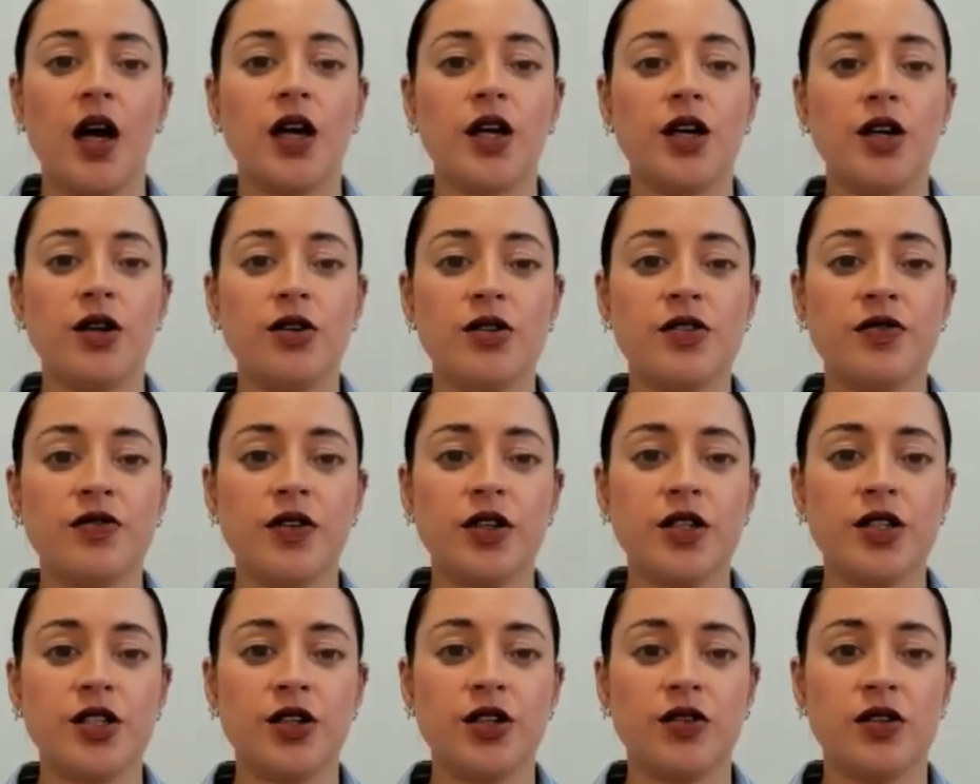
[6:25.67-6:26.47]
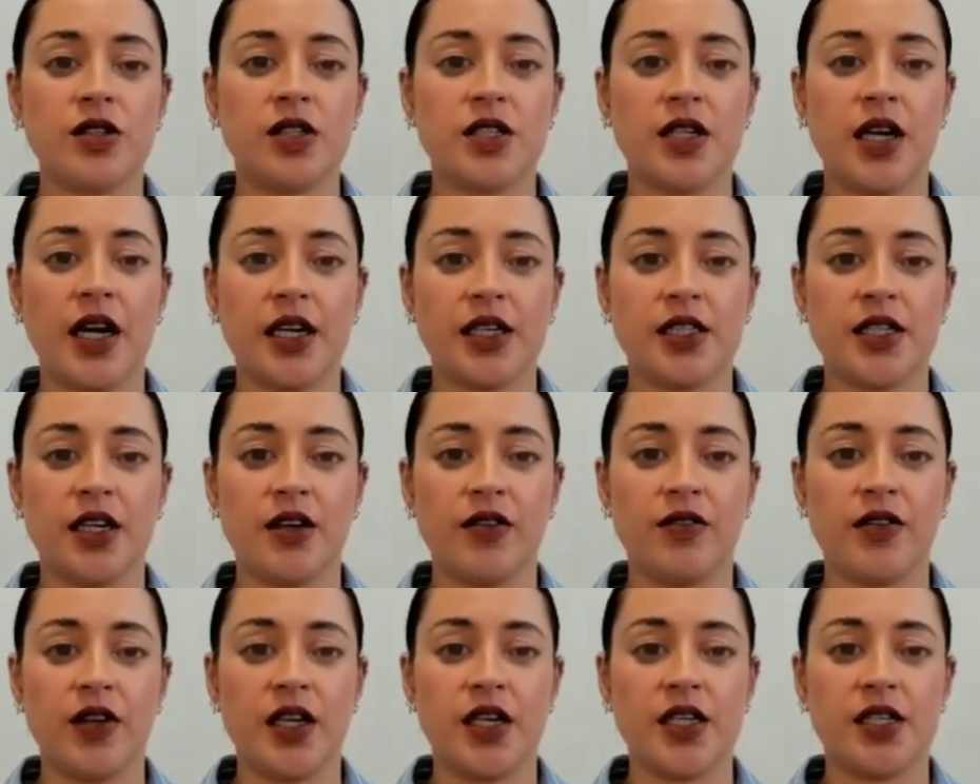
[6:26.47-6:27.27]
Useful tools and
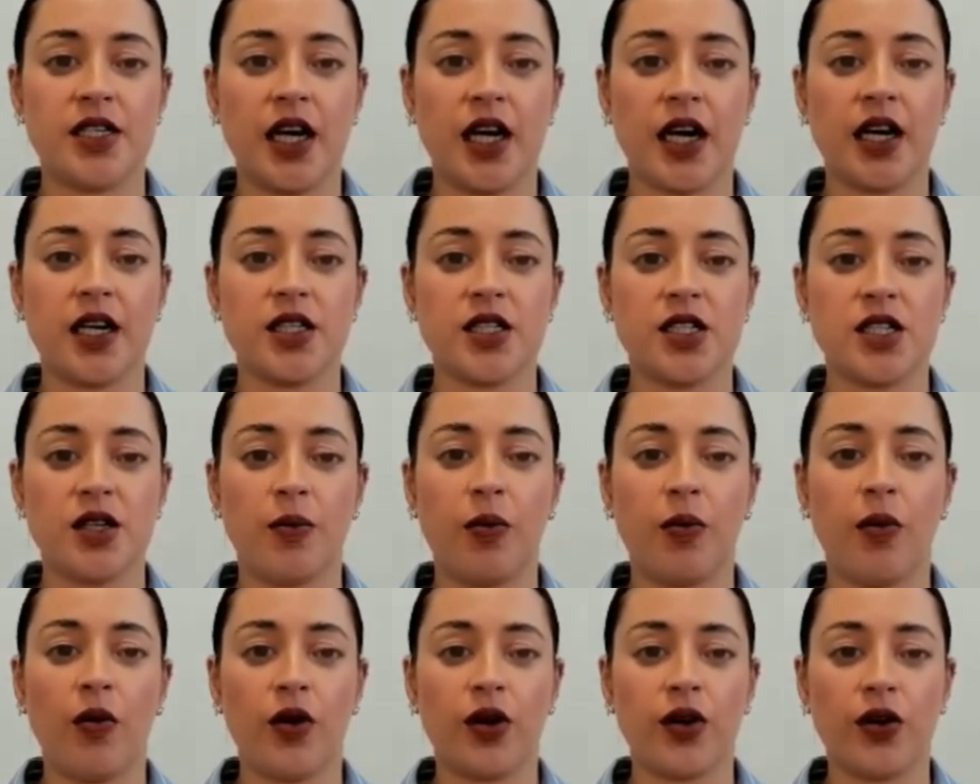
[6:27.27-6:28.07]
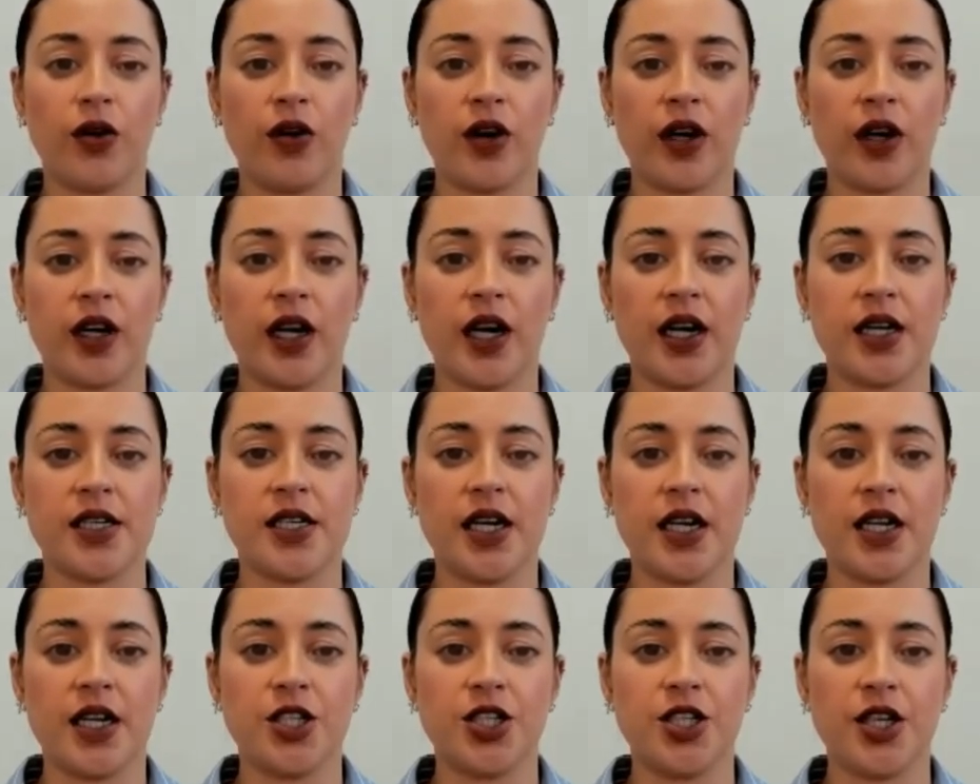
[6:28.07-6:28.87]
activities that can support
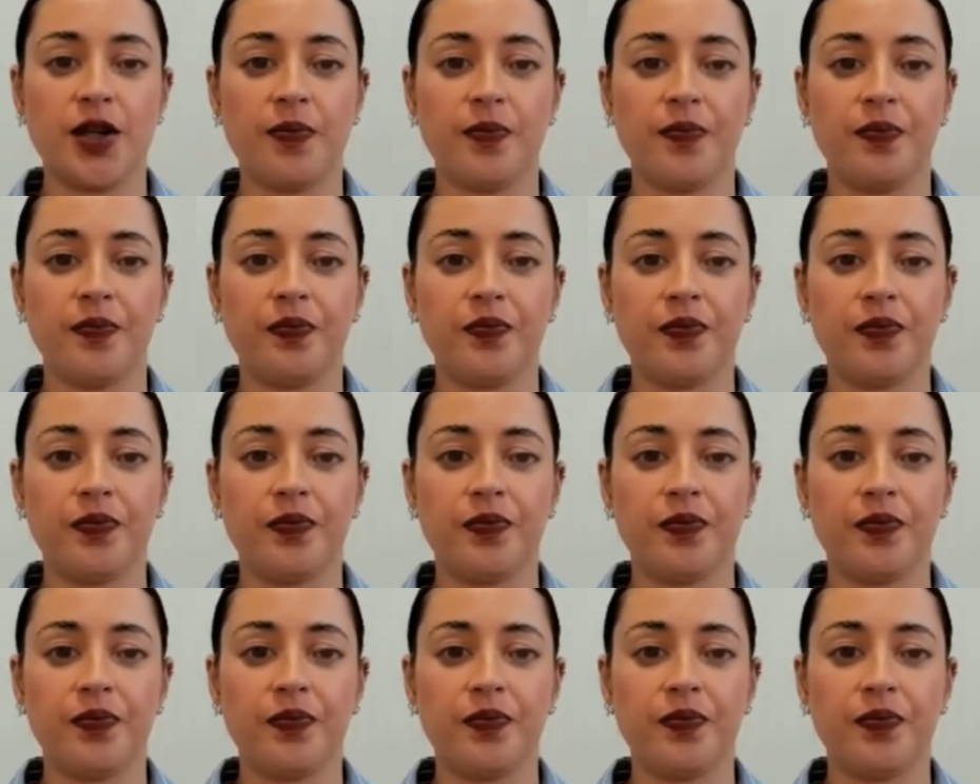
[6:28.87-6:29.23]
organization.